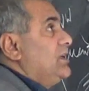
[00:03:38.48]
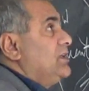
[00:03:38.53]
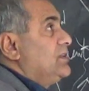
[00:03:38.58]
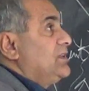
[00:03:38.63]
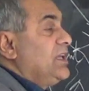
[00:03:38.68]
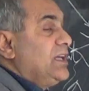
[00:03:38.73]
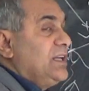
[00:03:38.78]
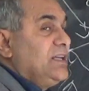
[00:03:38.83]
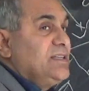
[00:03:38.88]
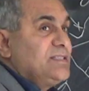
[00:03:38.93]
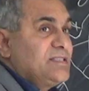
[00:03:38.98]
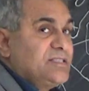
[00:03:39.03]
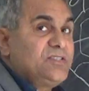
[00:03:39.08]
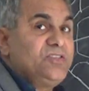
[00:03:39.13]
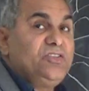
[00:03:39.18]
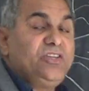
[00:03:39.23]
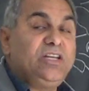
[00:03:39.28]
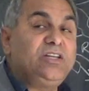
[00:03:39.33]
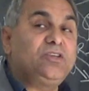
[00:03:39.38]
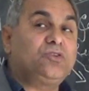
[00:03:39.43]
there is
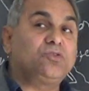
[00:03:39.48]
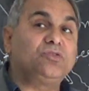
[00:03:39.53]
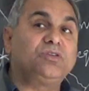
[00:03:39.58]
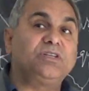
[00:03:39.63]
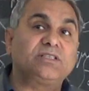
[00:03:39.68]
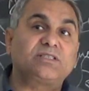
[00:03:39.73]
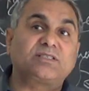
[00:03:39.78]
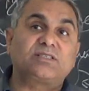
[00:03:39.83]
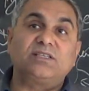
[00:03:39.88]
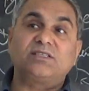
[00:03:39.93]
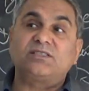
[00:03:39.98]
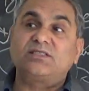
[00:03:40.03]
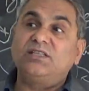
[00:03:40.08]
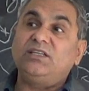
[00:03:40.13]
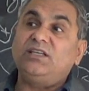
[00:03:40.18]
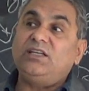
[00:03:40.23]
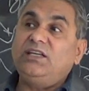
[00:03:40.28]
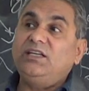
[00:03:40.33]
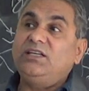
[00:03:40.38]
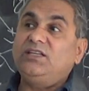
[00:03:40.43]
need to discuss the
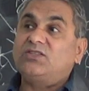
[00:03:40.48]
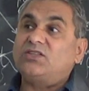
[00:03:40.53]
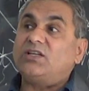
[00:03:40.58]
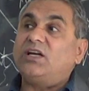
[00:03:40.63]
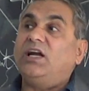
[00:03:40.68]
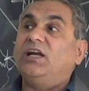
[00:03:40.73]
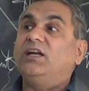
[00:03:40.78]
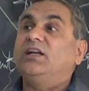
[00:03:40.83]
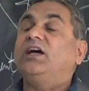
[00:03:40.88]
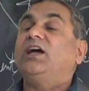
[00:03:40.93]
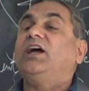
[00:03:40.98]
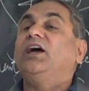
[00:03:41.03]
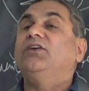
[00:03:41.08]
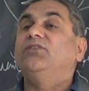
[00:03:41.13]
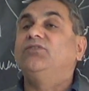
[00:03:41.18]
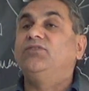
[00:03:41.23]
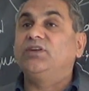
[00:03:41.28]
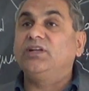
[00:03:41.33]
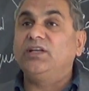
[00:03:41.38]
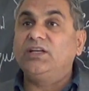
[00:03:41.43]
each and
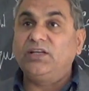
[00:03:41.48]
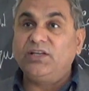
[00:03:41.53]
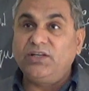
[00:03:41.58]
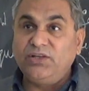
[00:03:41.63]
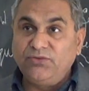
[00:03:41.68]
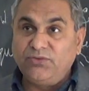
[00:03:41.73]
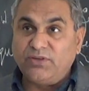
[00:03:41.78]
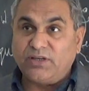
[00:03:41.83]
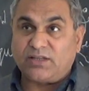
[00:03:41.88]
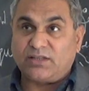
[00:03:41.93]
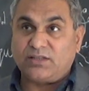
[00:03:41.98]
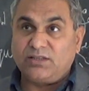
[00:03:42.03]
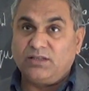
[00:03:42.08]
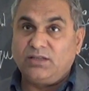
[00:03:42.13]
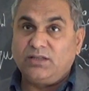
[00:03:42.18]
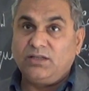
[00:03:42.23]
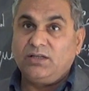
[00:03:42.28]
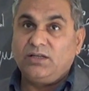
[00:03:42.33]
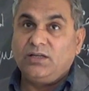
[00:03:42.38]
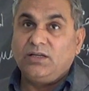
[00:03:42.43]
every river.
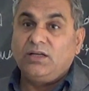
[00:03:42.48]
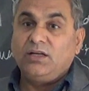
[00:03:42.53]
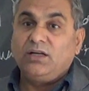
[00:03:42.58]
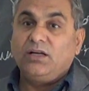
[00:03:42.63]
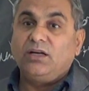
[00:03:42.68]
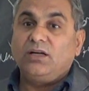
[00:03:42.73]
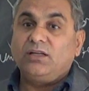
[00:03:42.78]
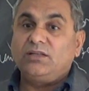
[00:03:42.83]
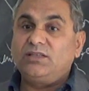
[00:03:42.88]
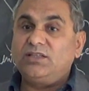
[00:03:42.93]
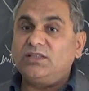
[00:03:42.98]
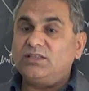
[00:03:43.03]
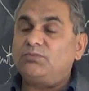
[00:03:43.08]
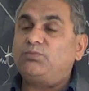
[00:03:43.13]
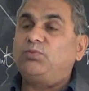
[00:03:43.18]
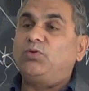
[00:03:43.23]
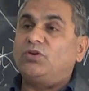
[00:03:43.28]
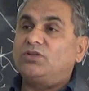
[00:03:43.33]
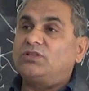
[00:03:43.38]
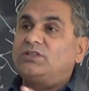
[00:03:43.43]

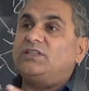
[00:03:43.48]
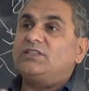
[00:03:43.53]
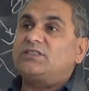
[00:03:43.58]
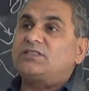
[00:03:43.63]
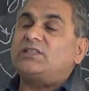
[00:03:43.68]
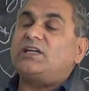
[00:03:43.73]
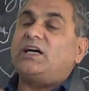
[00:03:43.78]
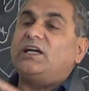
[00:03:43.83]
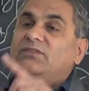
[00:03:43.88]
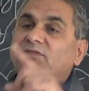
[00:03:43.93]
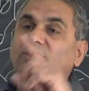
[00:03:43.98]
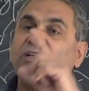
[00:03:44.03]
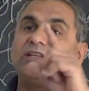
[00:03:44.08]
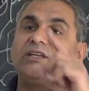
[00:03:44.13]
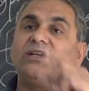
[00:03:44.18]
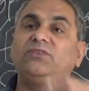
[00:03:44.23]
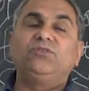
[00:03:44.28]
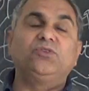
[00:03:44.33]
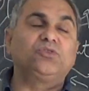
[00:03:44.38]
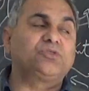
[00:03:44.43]
For this, I will
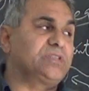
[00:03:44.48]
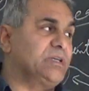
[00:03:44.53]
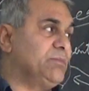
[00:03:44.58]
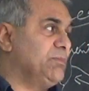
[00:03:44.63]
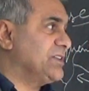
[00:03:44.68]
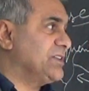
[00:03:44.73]
give you some